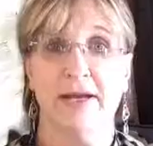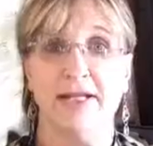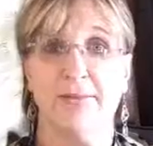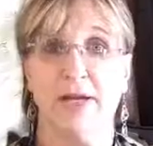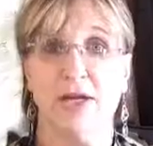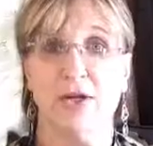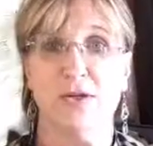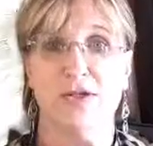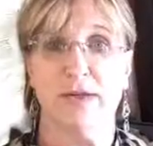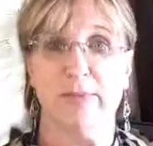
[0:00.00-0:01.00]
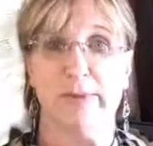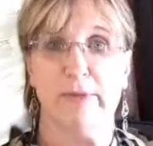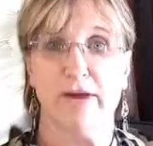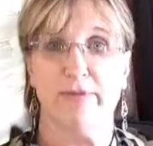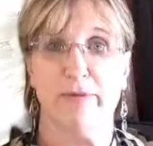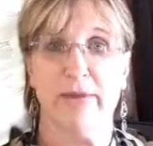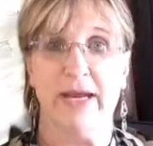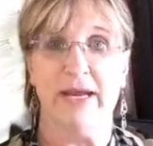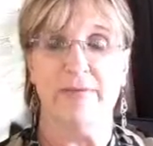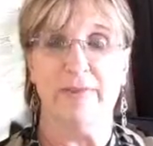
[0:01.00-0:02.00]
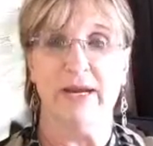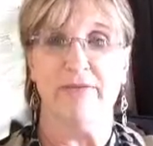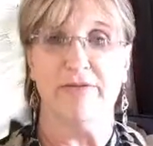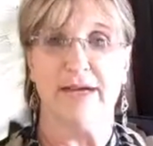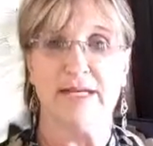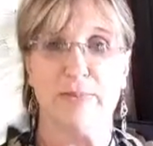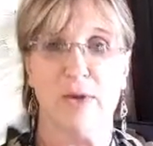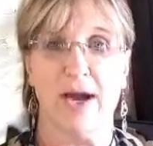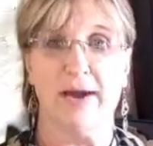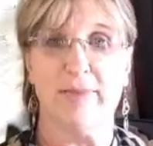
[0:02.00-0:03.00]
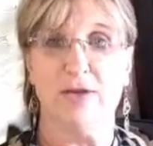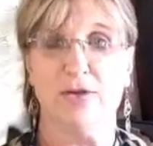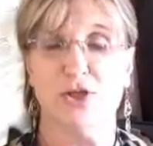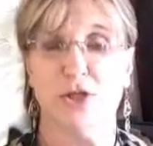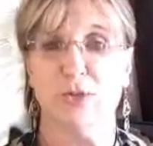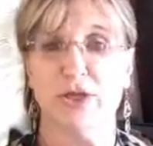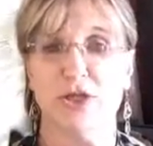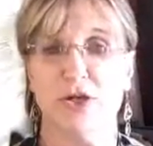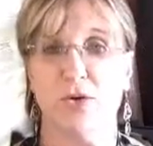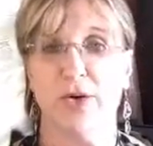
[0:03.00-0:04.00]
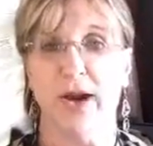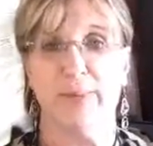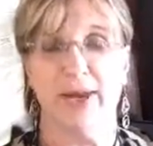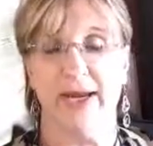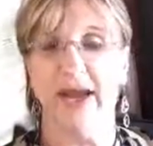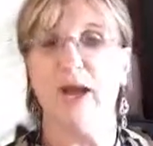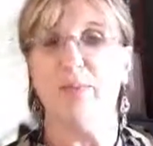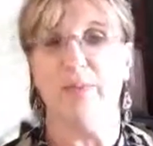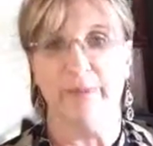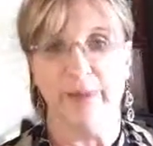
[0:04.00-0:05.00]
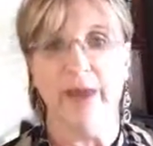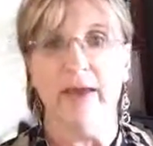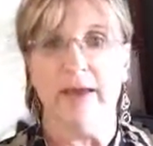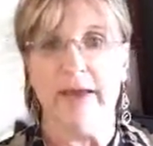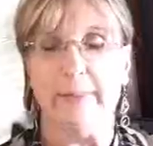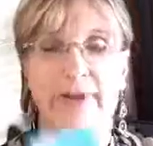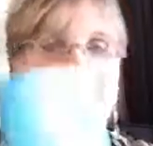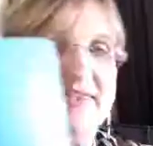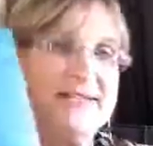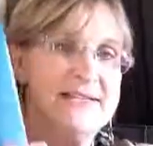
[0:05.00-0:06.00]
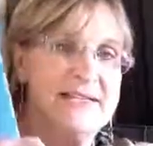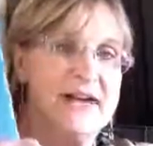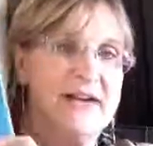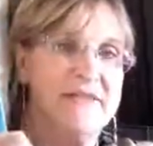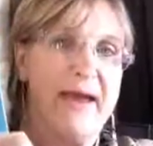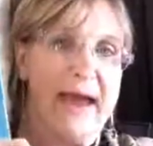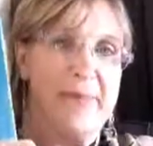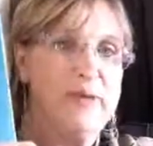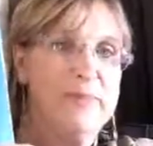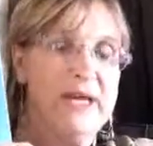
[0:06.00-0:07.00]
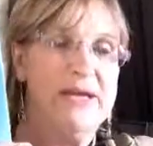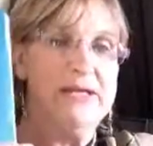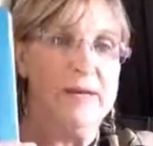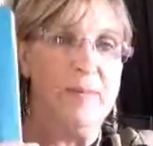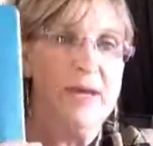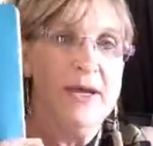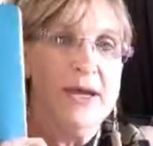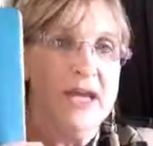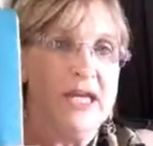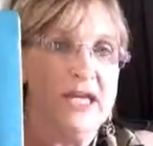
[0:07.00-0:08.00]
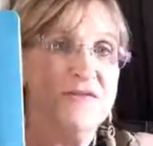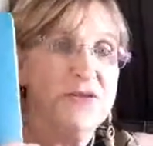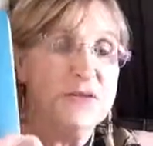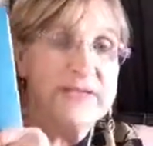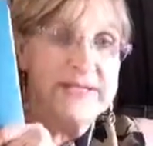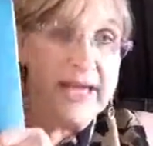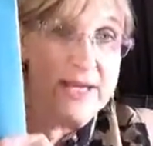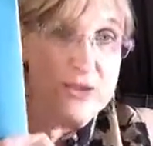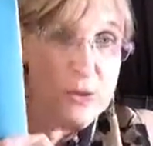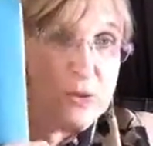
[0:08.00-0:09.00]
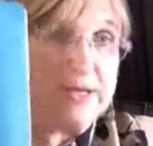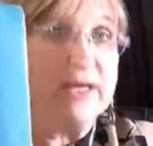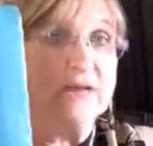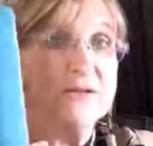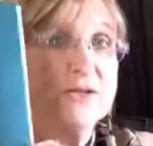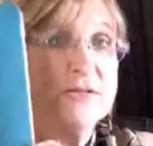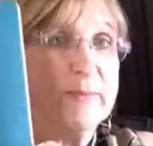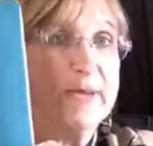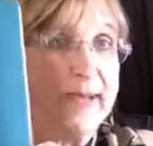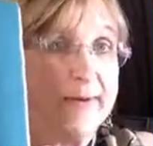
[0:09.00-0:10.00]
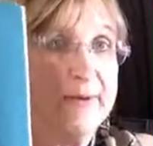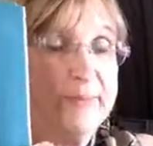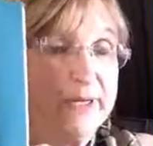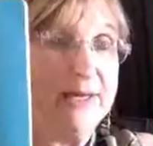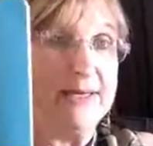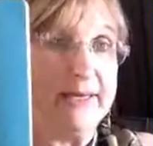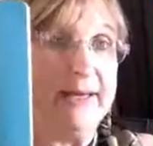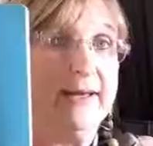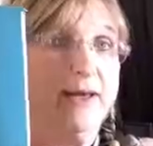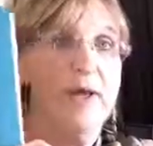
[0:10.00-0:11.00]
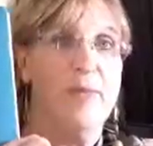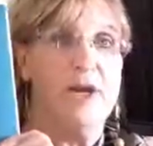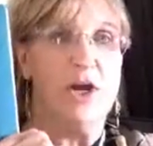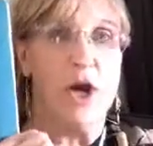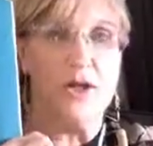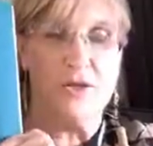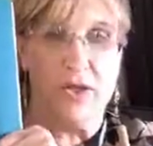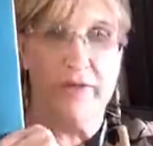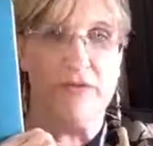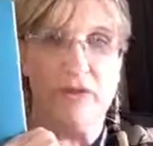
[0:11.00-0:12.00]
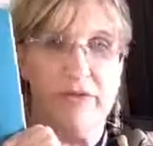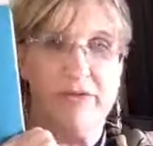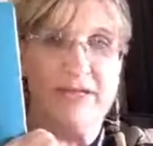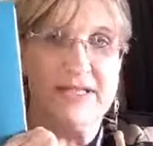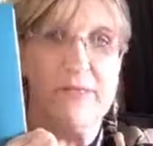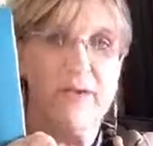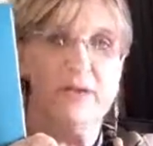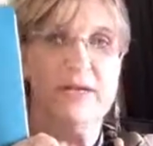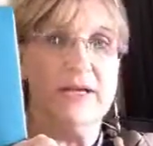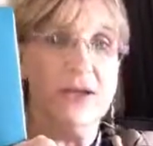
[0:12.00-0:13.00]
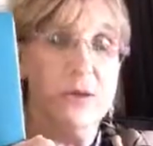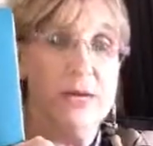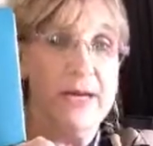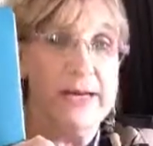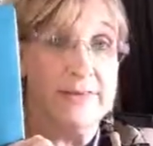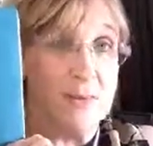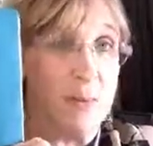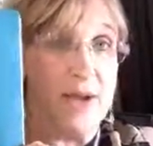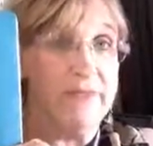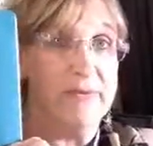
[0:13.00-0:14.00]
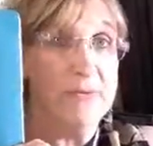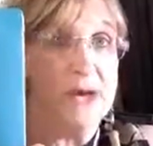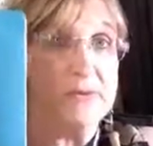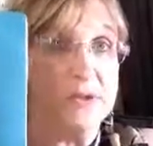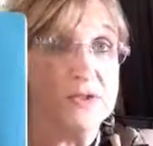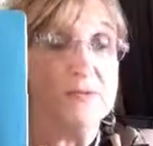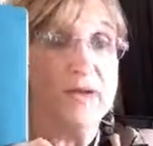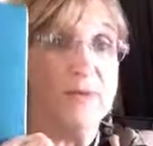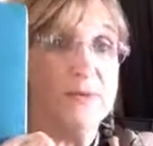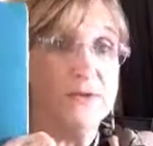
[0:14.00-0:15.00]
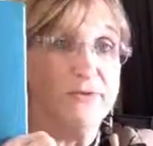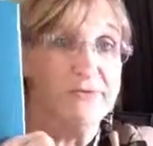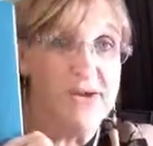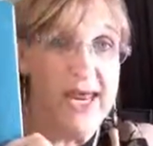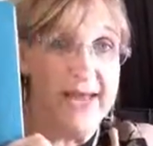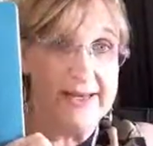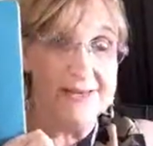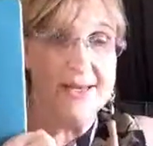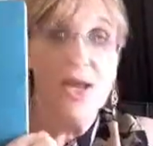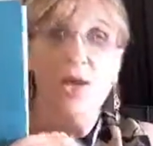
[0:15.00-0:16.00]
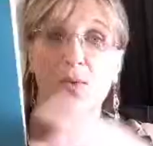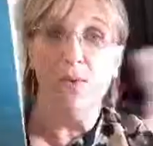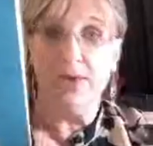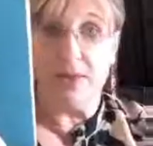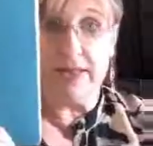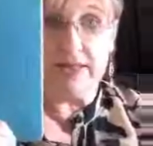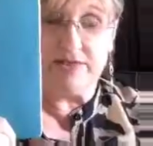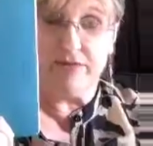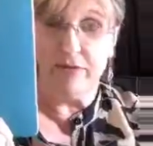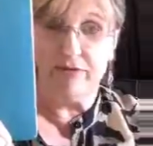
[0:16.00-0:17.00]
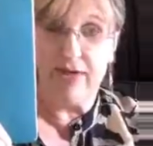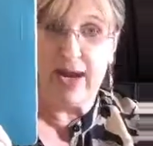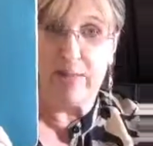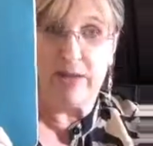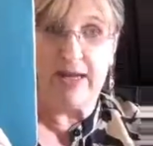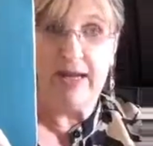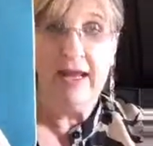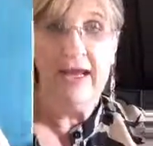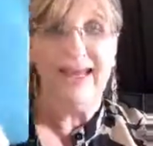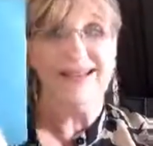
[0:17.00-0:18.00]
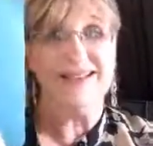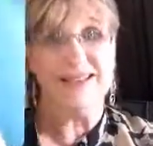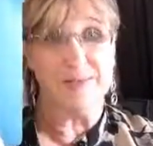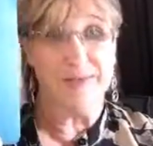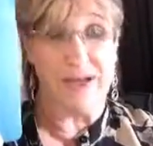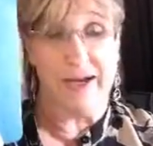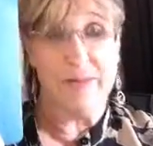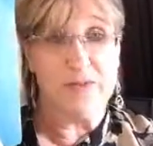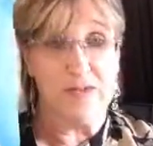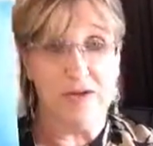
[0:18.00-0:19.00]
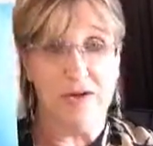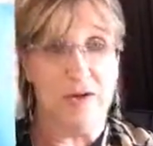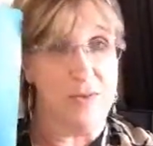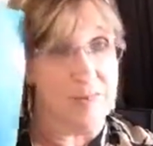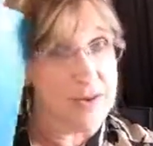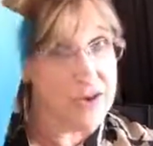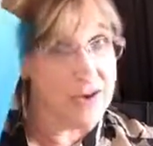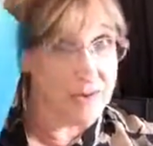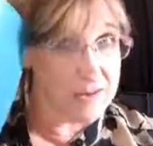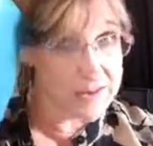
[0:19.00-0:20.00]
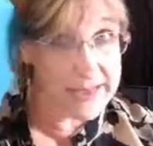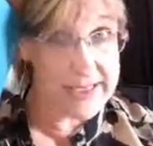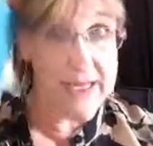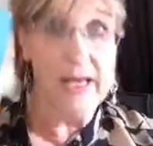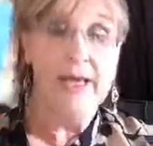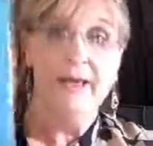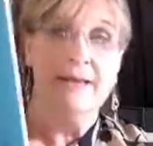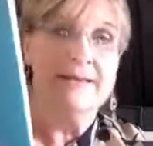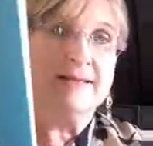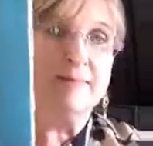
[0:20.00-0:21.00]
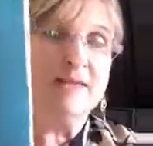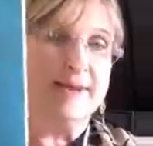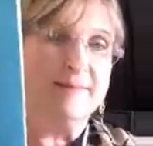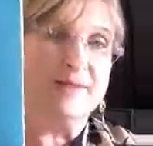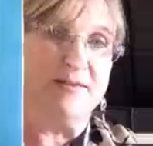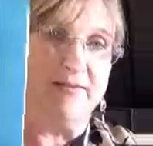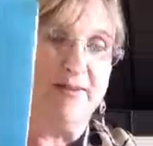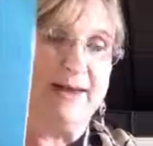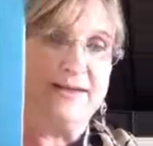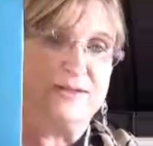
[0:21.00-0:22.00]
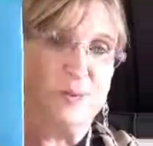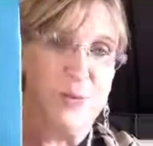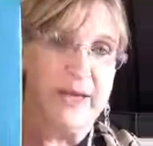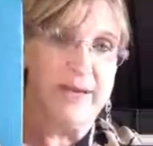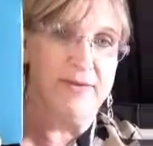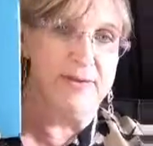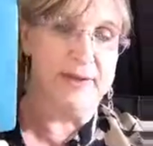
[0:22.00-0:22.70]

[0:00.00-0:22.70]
It's been a huge stumbling block for me in being flexible. I'm either too rigid or not. Yep. And this is kind of a happy medium. It gives you a schedule. It gives you some accountability, but it also gives you the flexibility that you need as a wife and mother to be able to flex with the needs of your family. And sometimes, I'm kind of artsy. Sometimes to flex with,